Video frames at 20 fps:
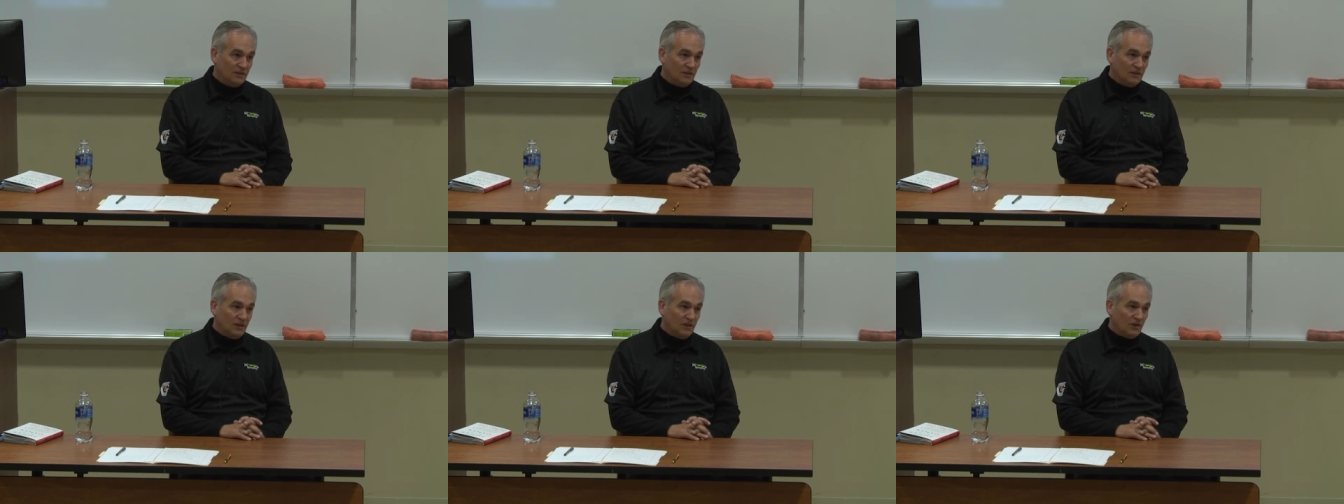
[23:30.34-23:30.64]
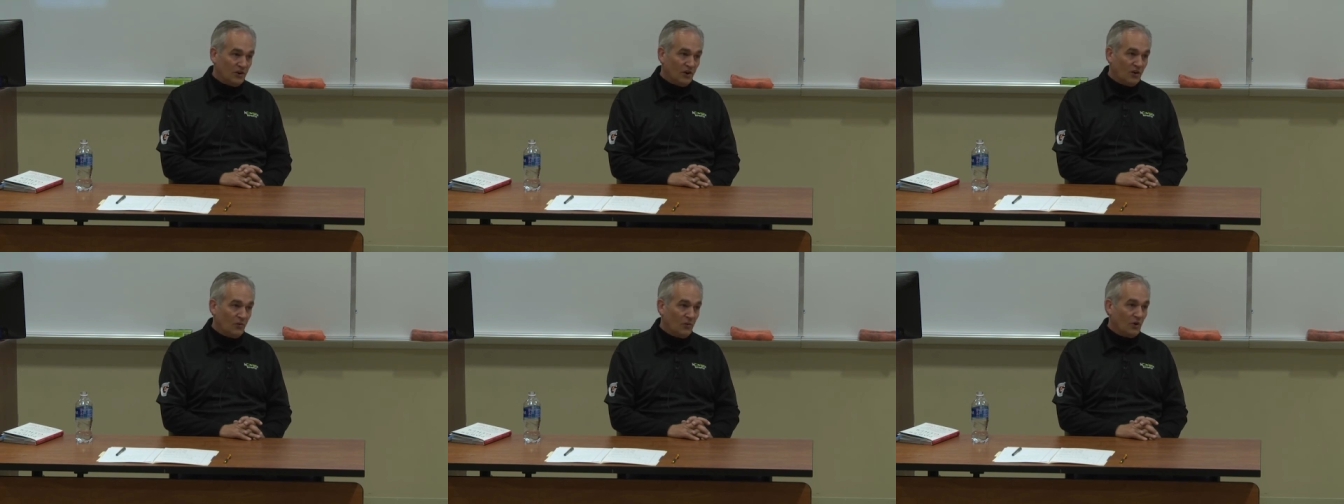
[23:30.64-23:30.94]

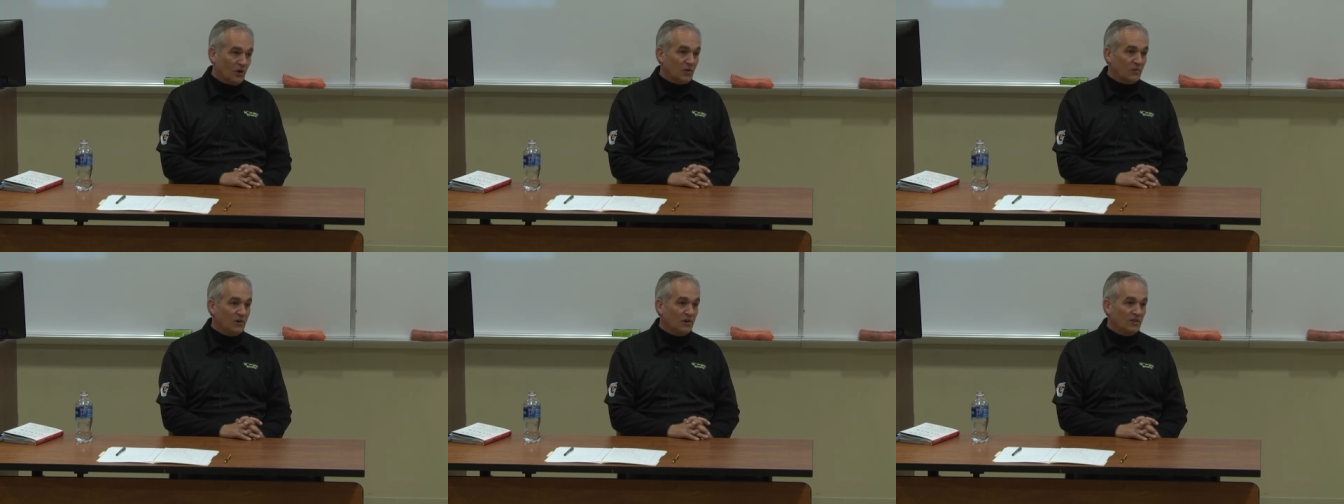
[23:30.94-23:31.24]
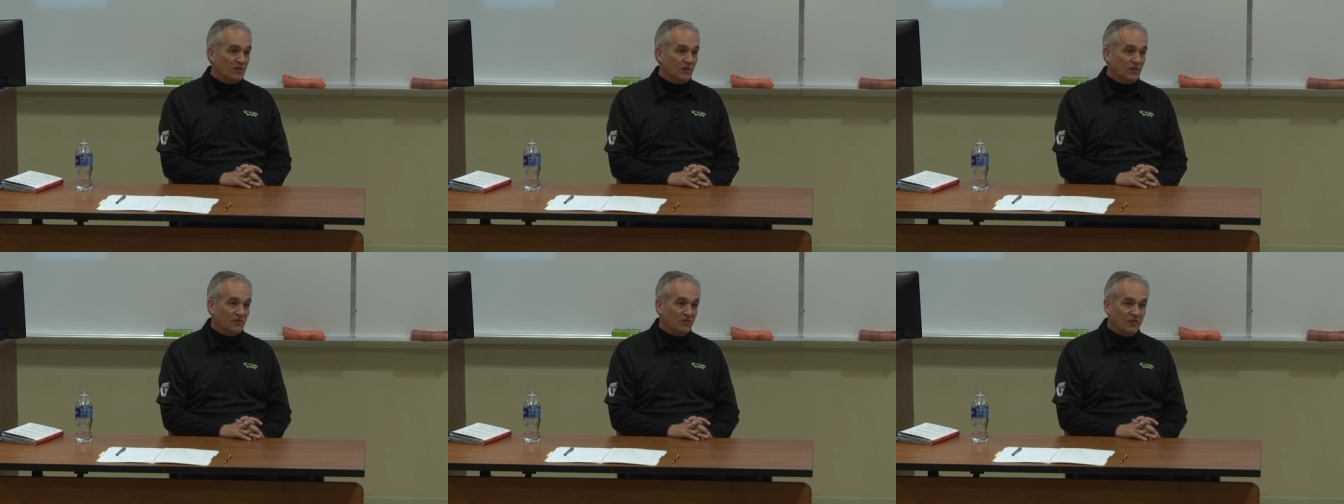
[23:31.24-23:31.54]
in our work
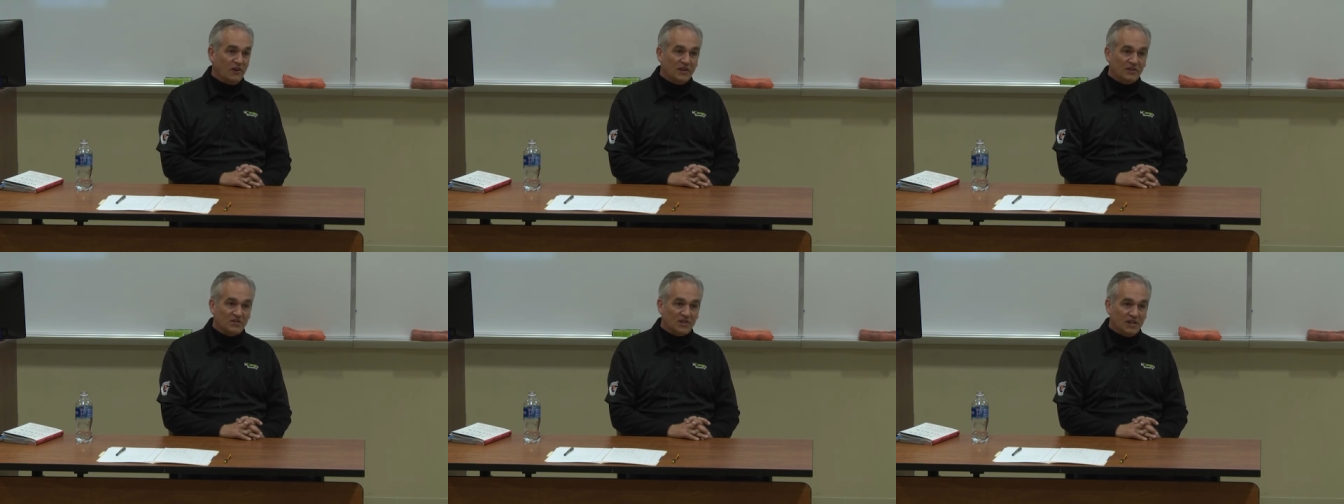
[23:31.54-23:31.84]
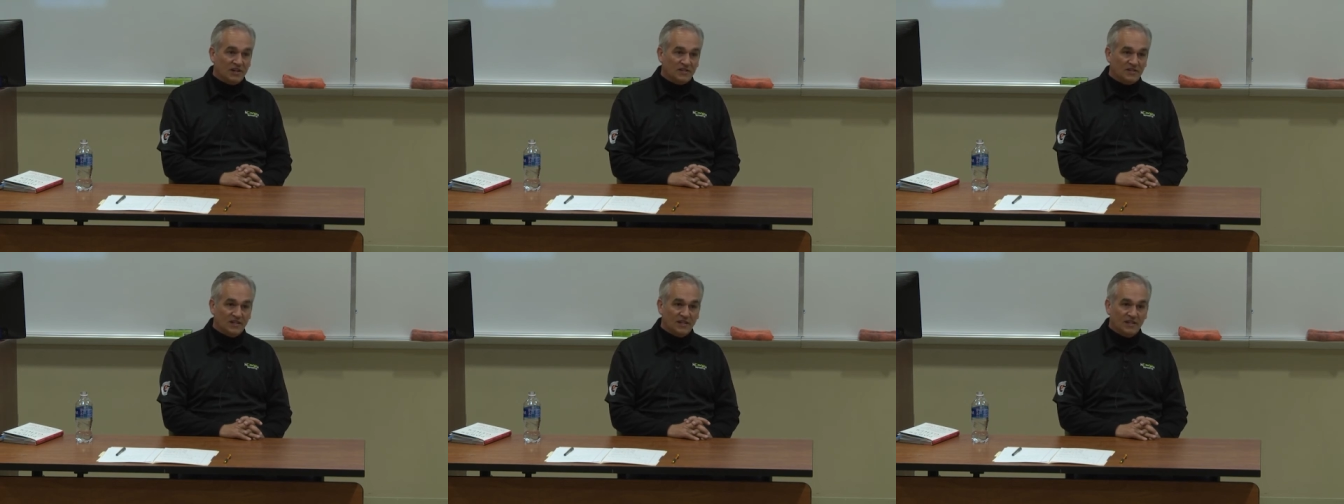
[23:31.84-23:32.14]
with our
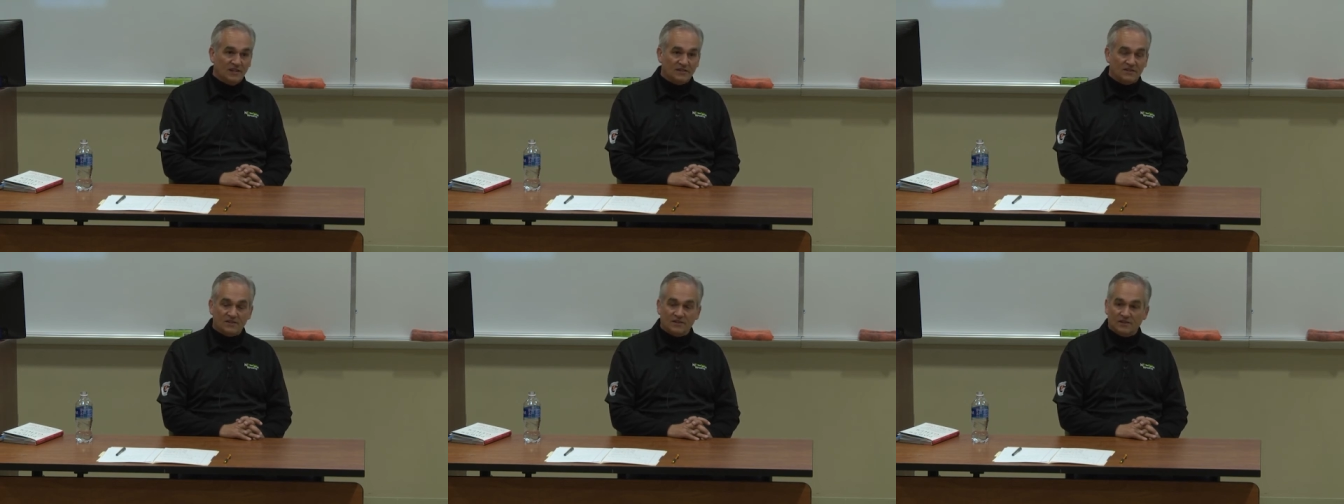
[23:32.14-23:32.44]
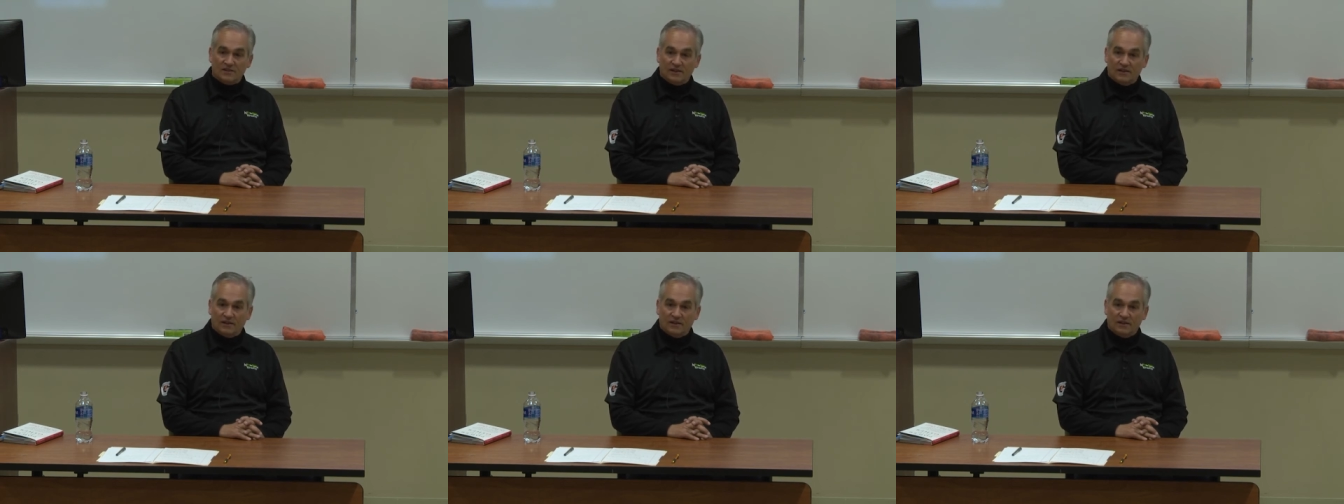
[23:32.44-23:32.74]
franchisees
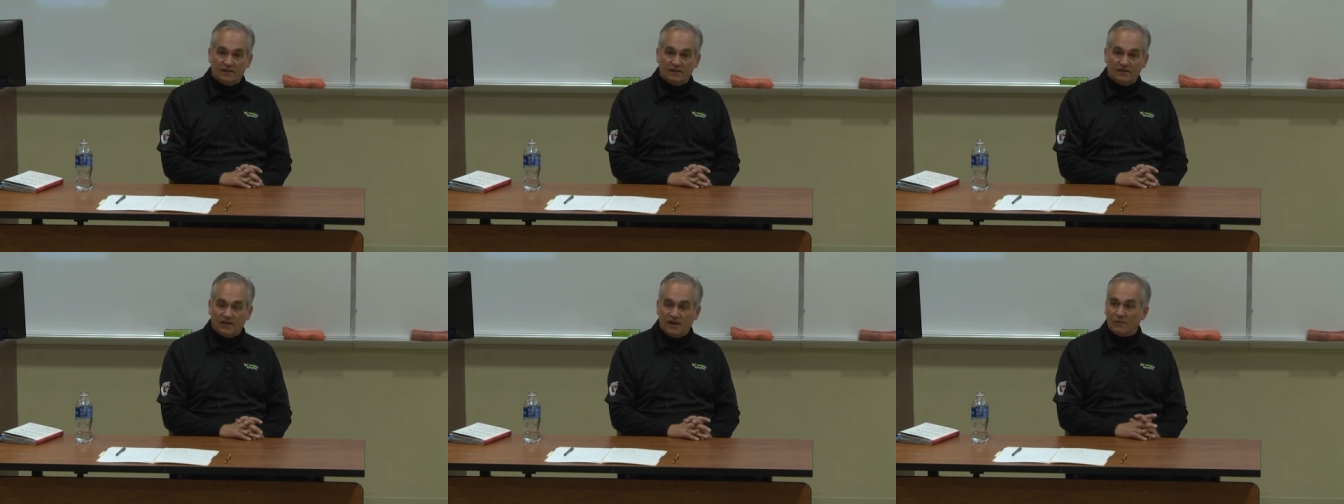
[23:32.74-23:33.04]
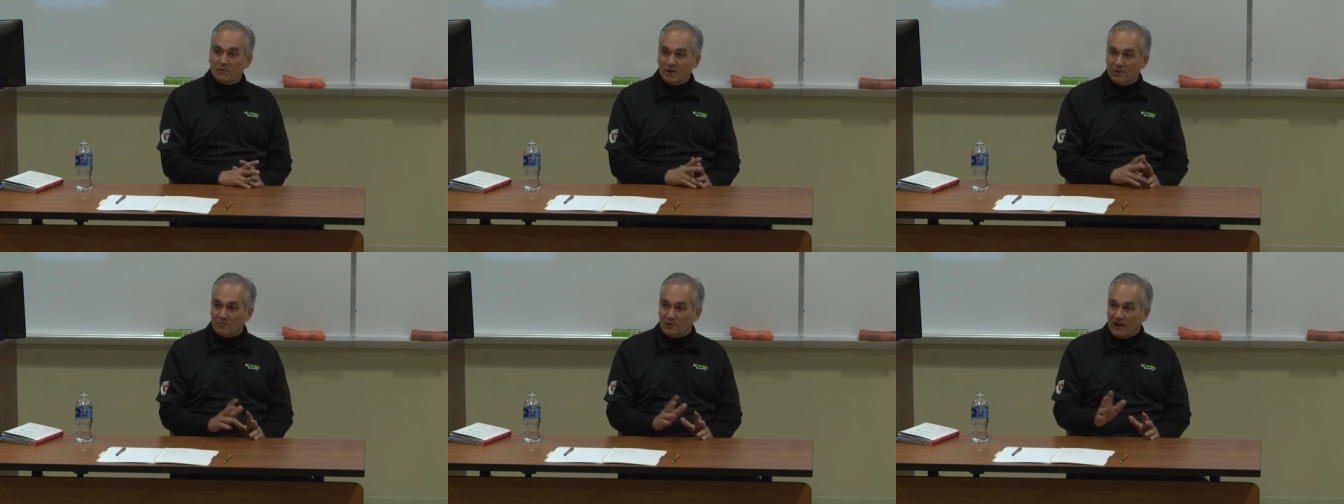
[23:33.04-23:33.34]

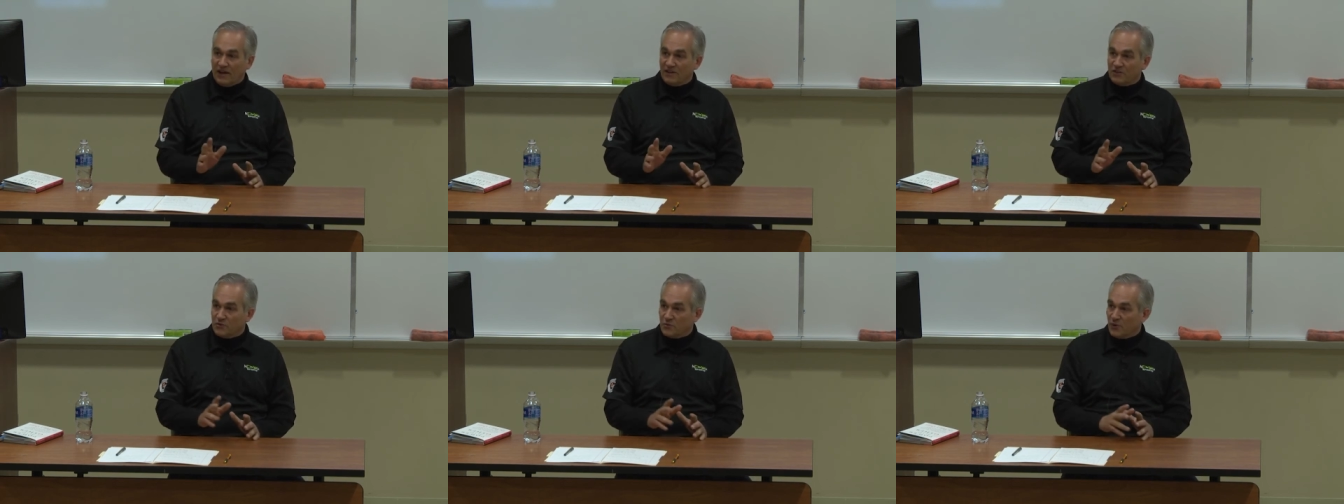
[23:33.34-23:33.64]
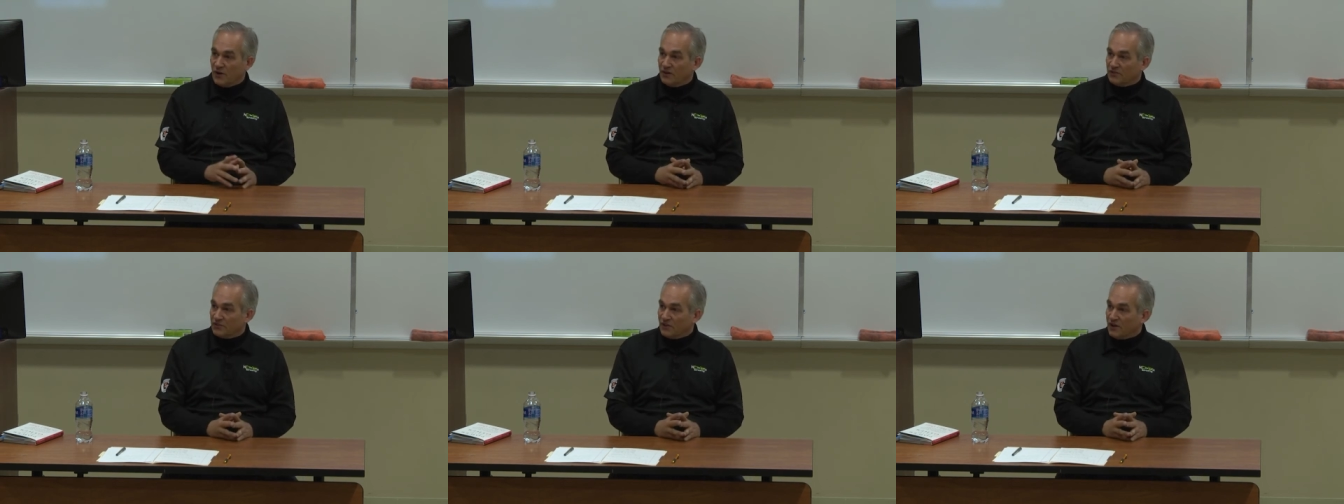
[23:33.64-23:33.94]
that we applied
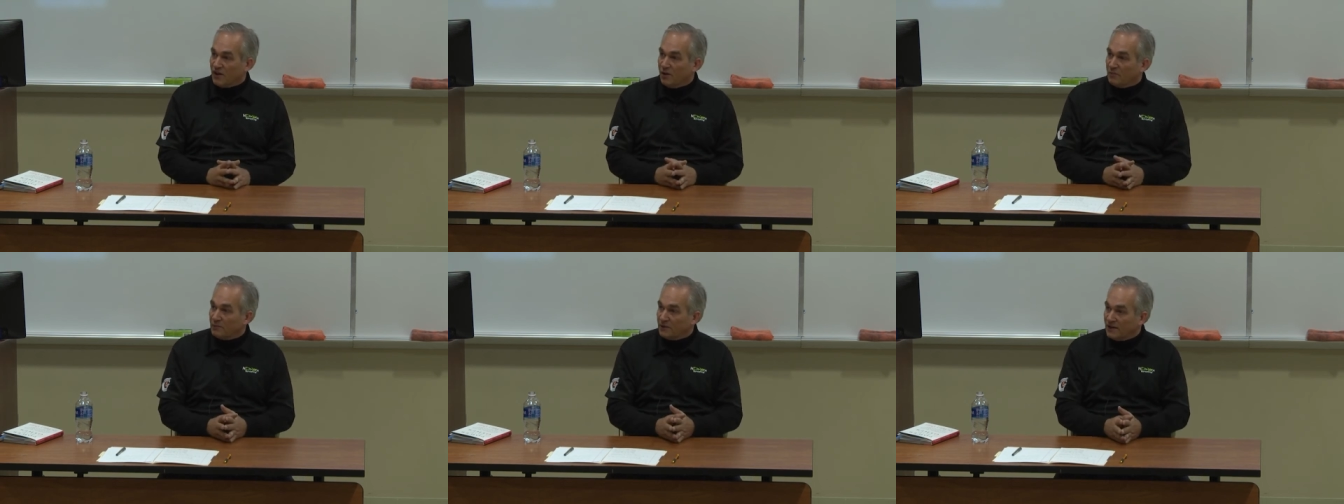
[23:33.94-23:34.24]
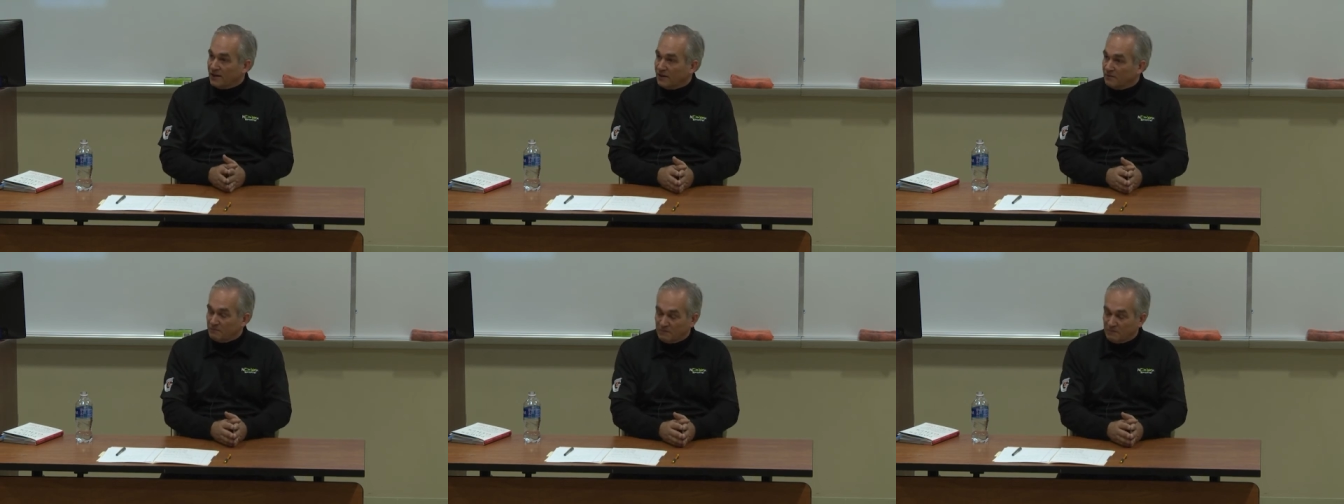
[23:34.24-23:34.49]
throughout the company.